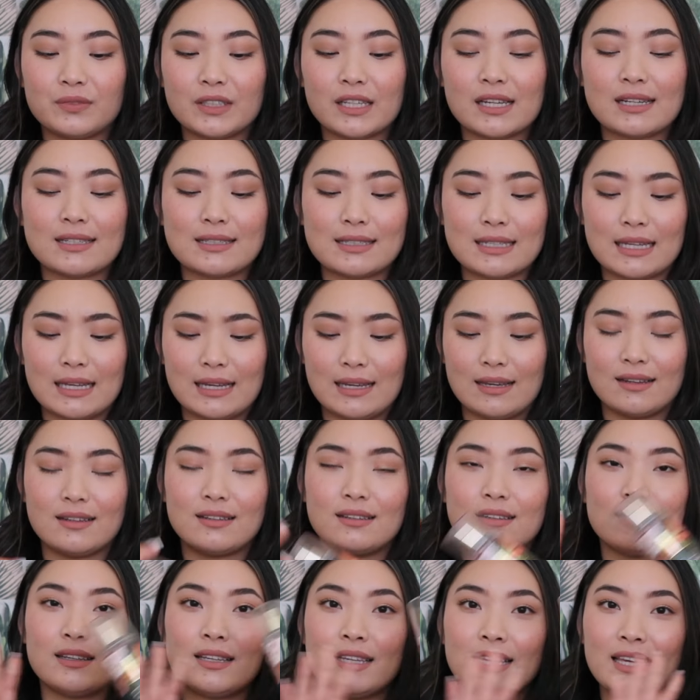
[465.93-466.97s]
because like
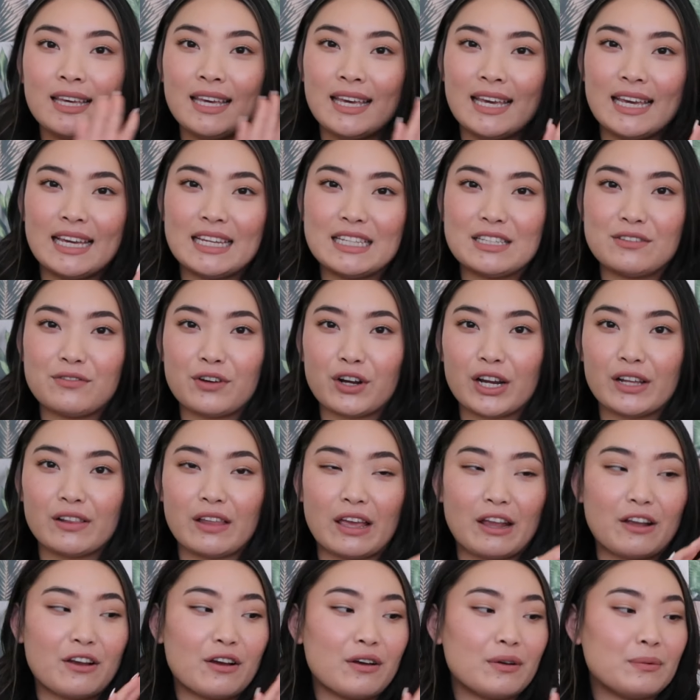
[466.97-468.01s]
it's very
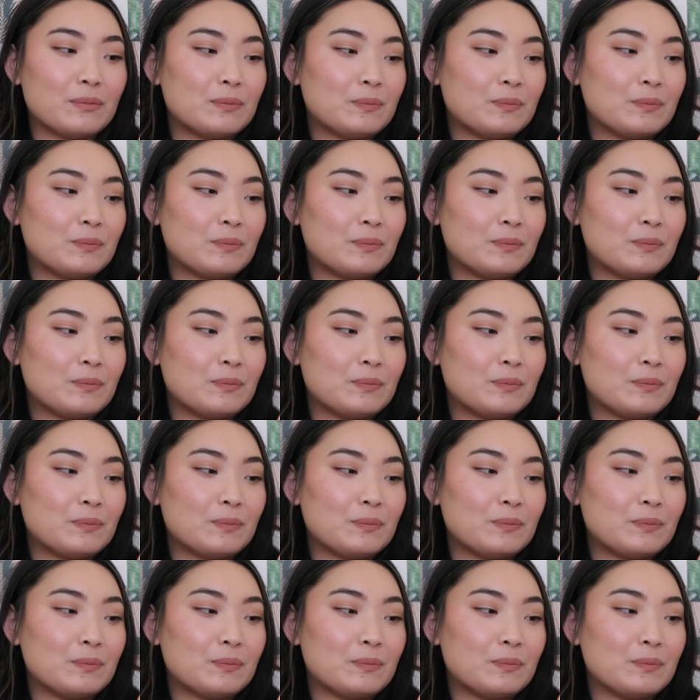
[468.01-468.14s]
like,